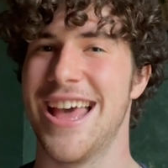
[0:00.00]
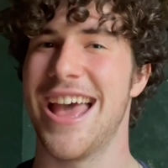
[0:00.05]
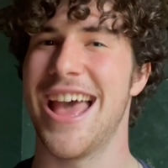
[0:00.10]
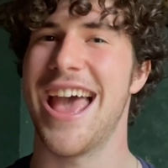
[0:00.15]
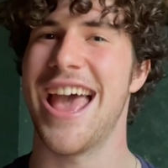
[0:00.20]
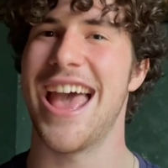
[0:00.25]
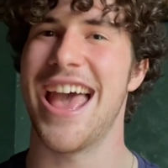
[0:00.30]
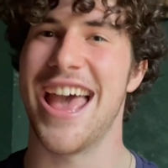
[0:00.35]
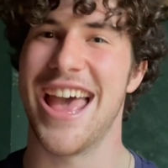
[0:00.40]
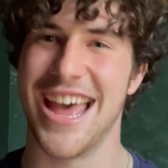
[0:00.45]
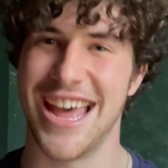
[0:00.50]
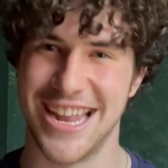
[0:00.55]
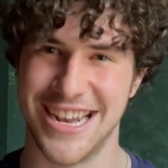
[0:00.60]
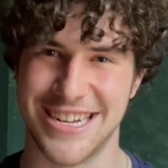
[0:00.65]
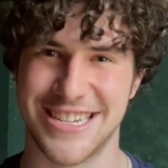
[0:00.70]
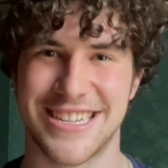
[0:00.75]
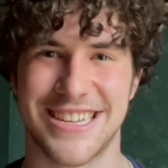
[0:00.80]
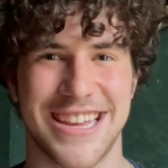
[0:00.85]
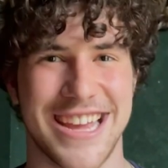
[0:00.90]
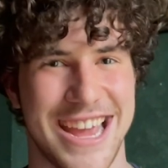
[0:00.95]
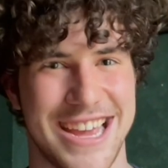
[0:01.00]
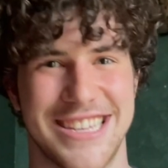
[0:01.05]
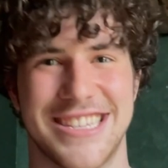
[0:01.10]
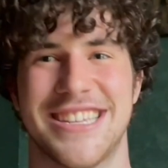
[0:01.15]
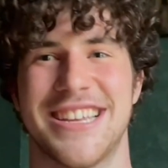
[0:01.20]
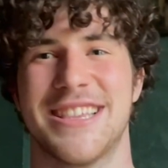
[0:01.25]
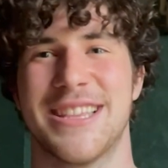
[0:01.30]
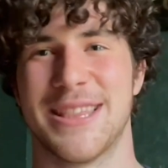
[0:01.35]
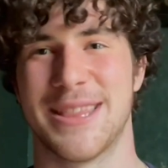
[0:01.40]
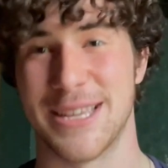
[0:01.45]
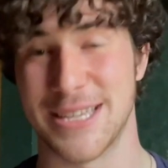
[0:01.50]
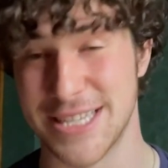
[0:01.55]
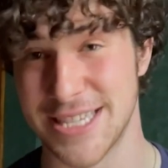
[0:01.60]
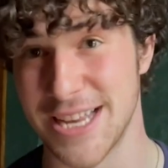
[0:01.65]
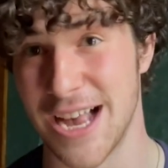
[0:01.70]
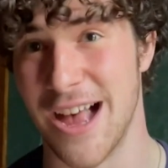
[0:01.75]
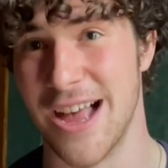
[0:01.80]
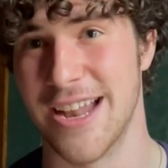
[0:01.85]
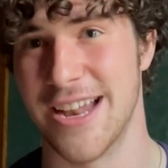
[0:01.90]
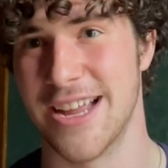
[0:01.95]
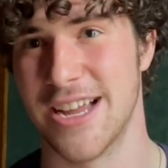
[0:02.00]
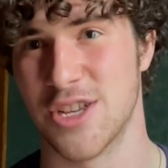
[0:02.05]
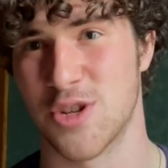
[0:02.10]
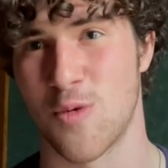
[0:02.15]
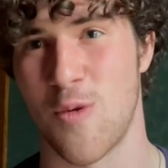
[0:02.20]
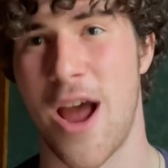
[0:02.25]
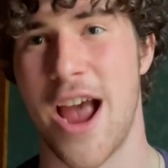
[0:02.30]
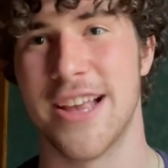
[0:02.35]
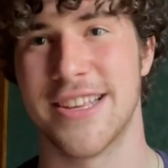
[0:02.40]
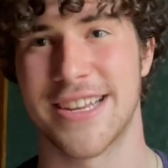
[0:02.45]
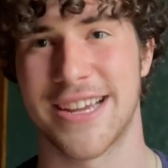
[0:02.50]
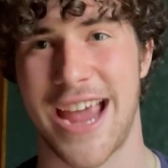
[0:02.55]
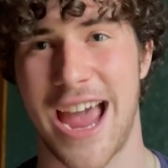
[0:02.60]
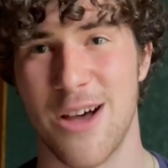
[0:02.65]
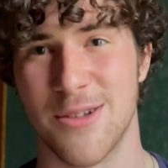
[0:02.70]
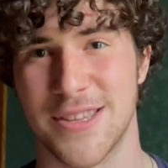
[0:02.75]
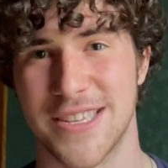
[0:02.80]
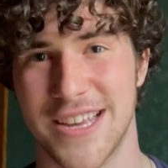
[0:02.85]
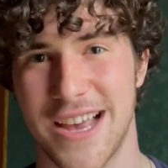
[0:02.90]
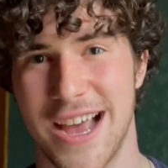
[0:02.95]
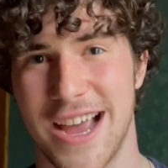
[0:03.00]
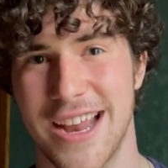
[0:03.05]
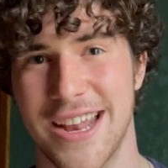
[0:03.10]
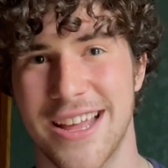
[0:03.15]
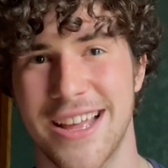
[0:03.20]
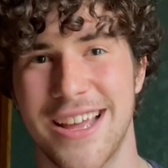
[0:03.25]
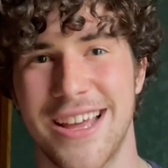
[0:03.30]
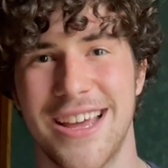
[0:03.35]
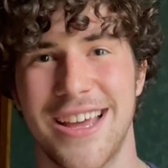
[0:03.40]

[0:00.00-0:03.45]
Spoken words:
and can't see that the sun is rising outside.